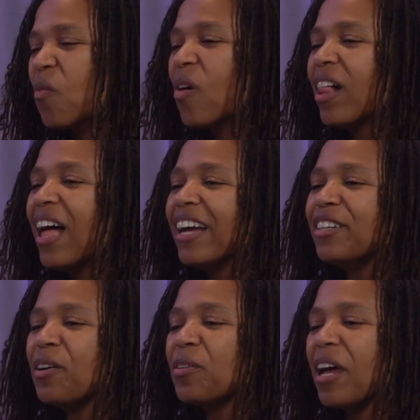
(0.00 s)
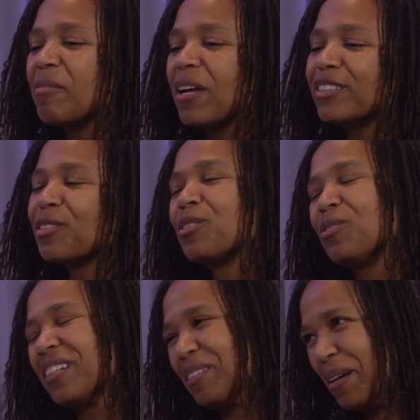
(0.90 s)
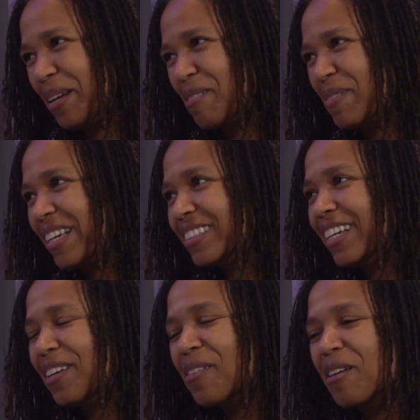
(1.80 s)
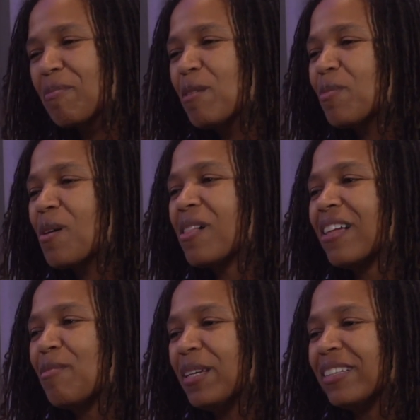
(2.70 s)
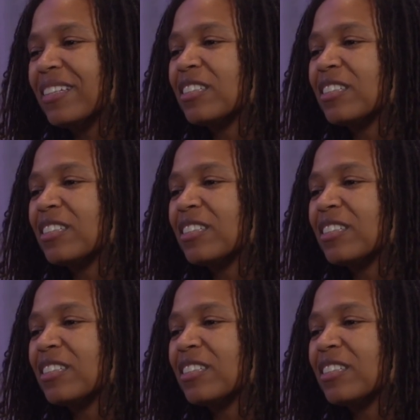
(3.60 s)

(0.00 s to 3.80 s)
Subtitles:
Well, I'm not so strict about it because I know that people, I mean,